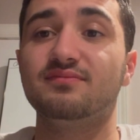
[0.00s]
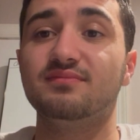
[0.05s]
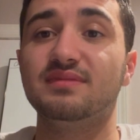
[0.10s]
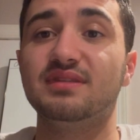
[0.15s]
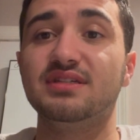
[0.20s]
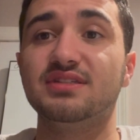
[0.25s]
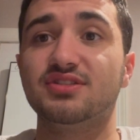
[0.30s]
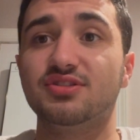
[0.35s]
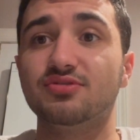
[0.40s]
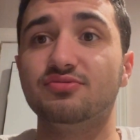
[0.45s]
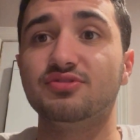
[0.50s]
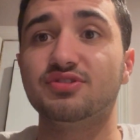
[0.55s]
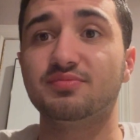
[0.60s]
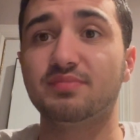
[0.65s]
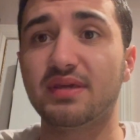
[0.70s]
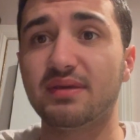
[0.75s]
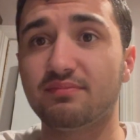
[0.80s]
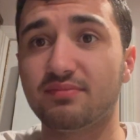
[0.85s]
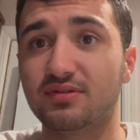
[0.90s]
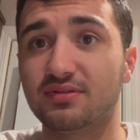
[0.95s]
these Jewish
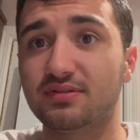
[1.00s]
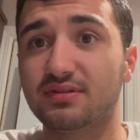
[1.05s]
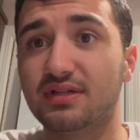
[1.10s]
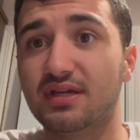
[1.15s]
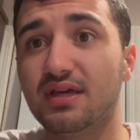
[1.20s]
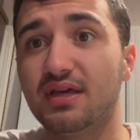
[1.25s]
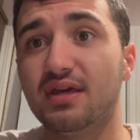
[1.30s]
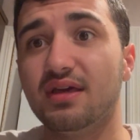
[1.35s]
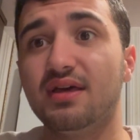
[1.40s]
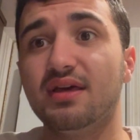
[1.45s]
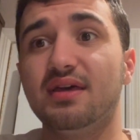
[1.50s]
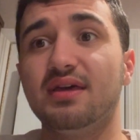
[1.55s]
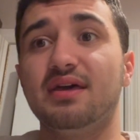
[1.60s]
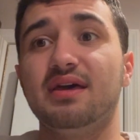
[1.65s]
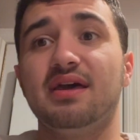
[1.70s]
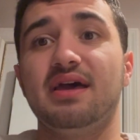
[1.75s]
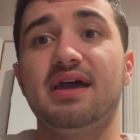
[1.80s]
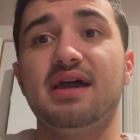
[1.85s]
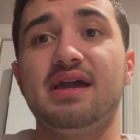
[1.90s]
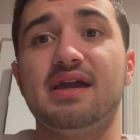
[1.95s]
people.
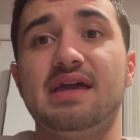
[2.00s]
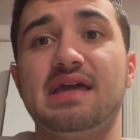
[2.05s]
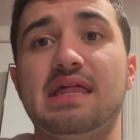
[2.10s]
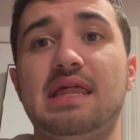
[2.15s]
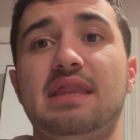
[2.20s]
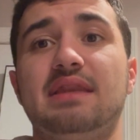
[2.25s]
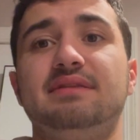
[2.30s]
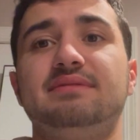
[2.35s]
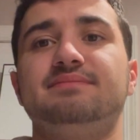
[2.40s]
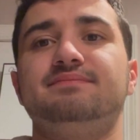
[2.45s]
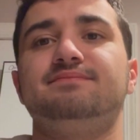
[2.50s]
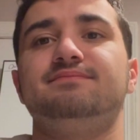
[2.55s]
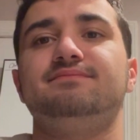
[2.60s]
And,